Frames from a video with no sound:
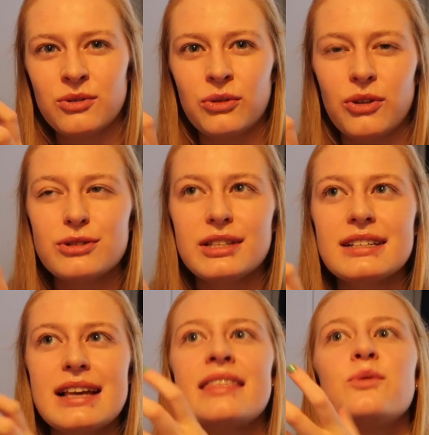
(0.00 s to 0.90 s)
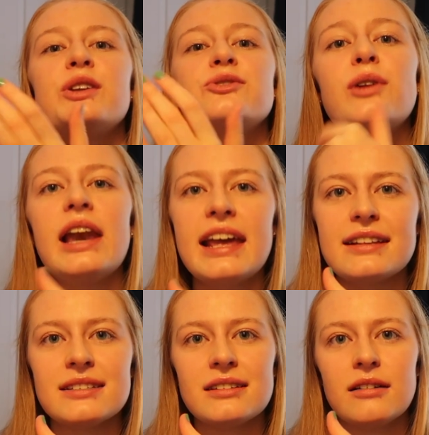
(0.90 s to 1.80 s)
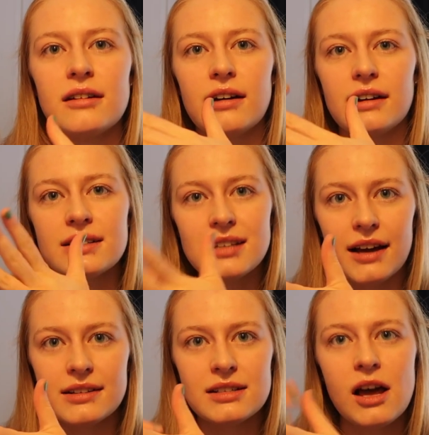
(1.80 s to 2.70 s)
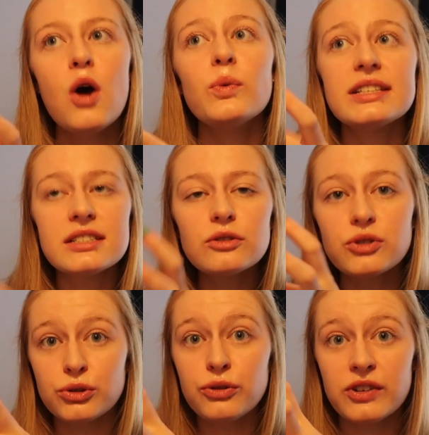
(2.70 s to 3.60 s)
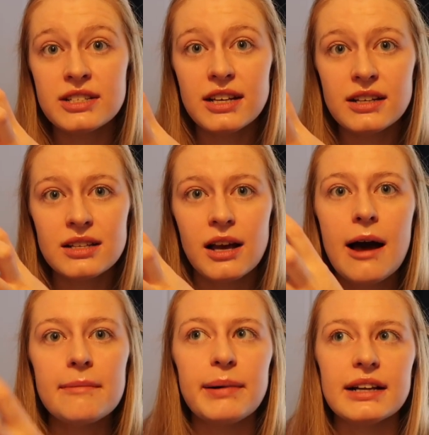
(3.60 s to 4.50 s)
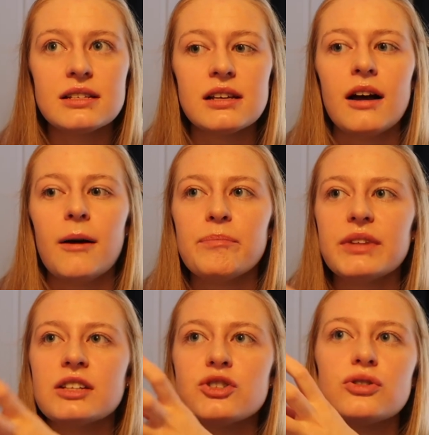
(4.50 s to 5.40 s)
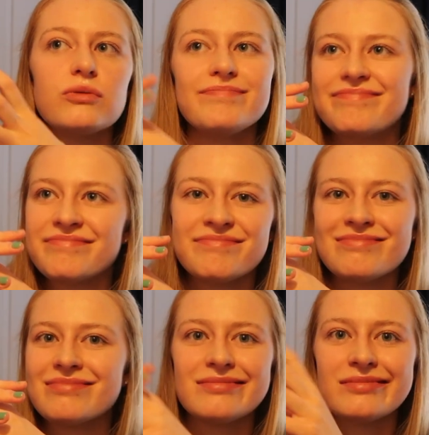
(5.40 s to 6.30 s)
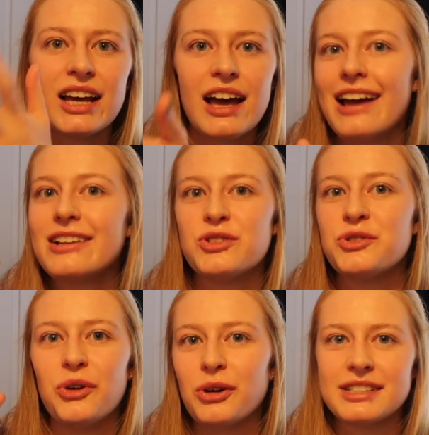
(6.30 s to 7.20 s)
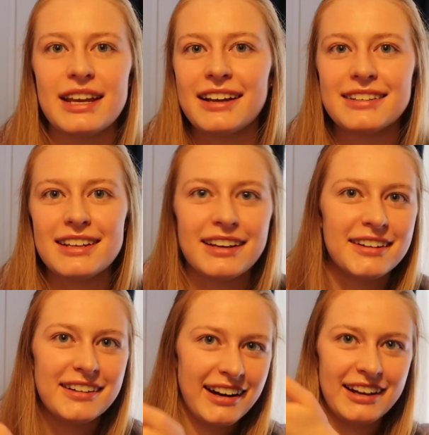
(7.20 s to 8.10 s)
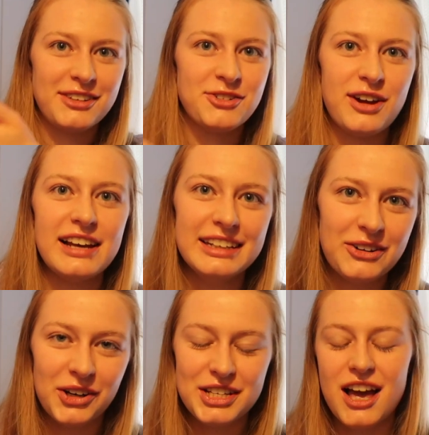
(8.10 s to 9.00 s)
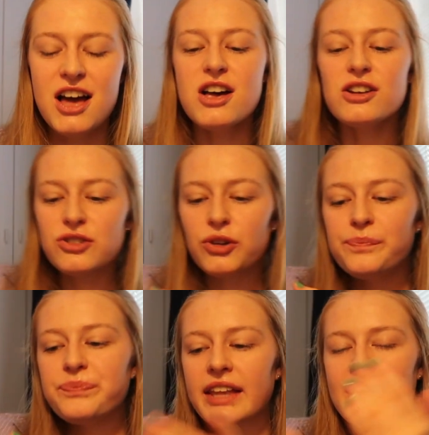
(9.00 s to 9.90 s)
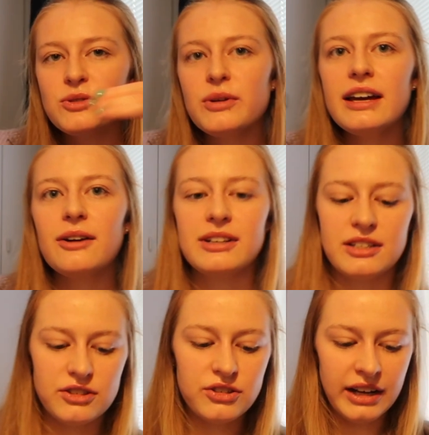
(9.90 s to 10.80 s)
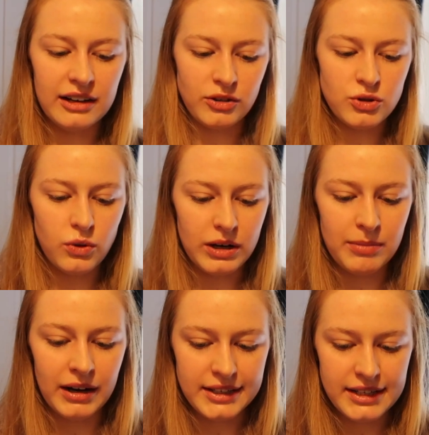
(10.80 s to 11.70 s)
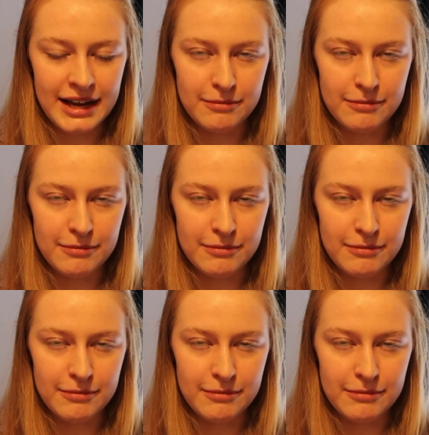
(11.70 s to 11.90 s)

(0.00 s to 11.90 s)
and all those things. And then we do less science. We still do physics, but it's not hectic, like it's really not. So that's where I wanted to now talk about